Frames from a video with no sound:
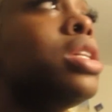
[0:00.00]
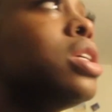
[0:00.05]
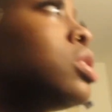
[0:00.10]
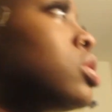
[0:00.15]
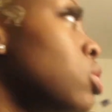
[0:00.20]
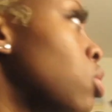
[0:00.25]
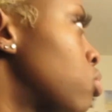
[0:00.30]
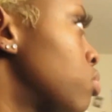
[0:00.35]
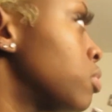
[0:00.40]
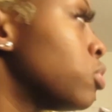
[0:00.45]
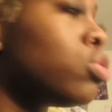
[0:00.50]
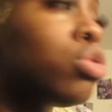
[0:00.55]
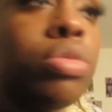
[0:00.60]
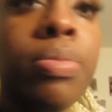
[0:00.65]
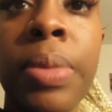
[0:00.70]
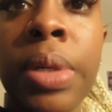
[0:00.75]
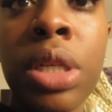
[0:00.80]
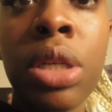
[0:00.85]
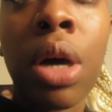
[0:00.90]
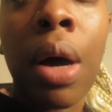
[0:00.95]
It's almost
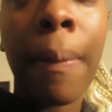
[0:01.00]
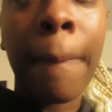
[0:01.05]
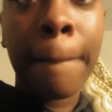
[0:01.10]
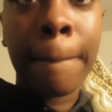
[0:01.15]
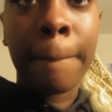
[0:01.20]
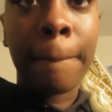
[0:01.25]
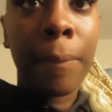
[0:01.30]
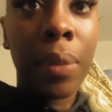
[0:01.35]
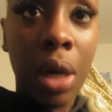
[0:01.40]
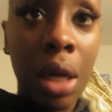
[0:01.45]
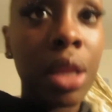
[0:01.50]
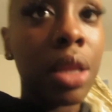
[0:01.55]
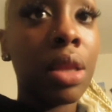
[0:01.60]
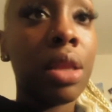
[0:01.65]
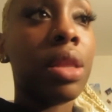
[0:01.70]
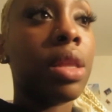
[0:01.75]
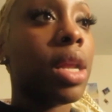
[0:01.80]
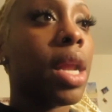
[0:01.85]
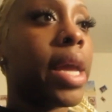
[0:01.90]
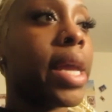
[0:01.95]
been a
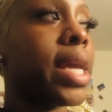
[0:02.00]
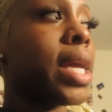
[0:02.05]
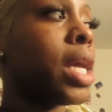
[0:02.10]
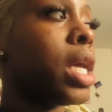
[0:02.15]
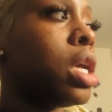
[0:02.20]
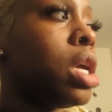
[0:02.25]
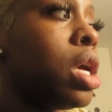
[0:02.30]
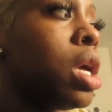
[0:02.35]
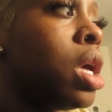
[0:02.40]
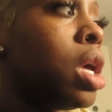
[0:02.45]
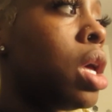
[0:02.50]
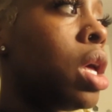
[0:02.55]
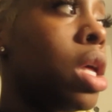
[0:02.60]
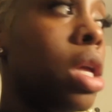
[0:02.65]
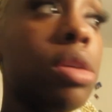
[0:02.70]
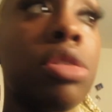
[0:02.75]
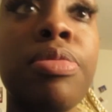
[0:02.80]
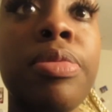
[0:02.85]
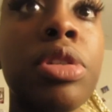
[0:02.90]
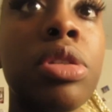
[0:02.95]
month. Like,
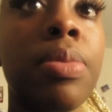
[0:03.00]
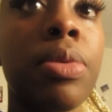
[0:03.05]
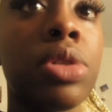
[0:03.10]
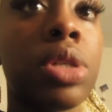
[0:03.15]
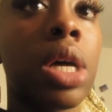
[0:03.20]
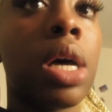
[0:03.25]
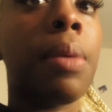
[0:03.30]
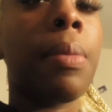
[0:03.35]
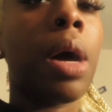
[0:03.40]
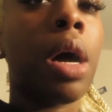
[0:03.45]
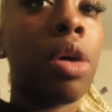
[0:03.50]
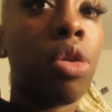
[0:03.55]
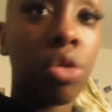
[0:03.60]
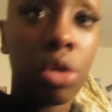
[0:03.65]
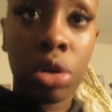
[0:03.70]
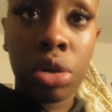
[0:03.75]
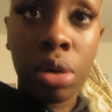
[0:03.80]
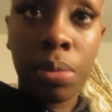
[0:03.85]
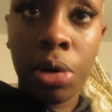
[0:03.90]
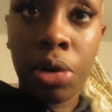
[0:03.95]
it's been supposed to come. I
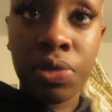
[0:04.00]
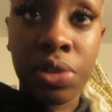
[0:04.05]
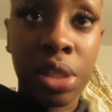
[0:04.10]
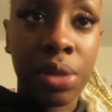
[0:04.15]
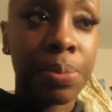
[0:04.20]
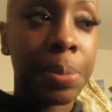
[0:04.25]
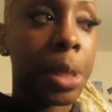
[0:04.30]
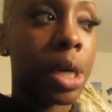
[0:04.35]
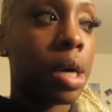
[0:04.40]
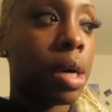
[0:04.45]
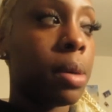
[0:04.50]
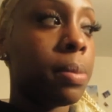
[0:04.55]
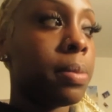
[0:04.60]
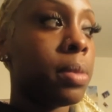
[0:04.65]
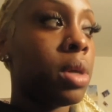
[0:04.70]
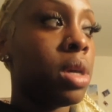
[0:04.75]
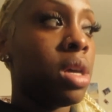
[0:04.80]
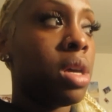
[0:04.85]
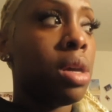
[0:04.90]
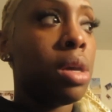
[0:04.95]
ordered them off Depop,
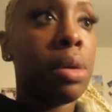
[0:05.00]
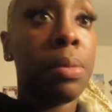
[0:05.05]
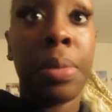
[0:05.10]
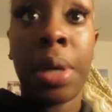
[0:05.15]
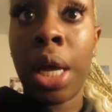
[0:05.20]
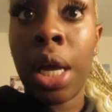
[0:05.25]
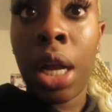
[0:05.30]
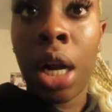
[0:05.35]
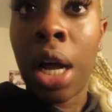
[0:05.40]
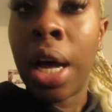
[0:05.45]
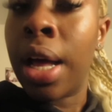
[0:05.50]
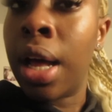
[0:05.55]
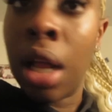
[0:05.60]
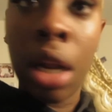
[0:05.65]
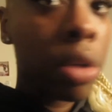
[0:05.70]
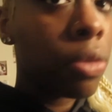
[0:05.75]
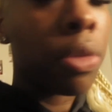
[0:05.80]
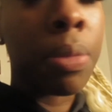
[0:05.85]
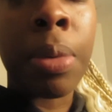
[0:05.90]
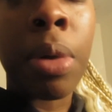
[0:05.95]
paid a
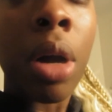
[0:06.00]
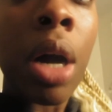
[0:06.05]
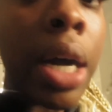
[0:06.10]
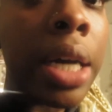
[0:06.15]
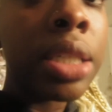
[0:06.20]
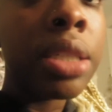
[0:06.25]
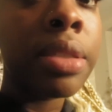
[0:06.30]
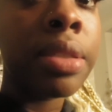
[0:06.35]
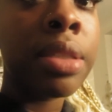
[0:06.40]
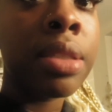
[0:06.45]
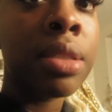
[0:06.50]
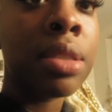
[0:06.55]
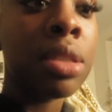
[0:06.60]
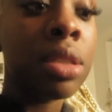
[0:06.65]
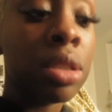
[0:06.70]
hell of a price.